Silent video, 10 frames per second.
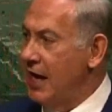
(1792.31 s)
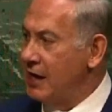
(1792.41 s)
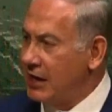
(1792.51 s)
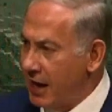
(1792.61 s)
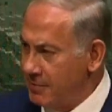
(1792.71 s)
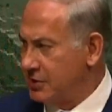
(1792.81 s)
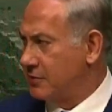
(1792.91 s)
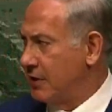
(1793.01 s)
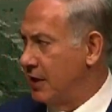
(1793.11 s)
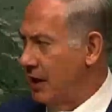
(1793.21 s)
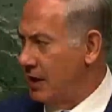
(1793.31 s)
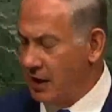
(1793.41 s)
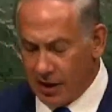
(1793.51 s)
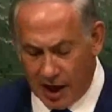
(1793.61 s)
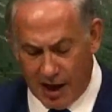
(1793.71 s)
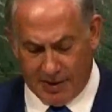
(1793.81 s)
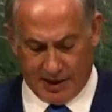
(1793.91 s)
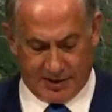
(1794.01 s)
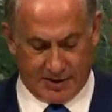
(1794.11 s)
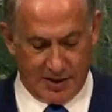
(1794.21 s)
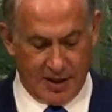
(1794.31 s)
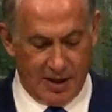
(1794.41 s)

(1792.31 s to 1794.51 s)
in chemistry and economics.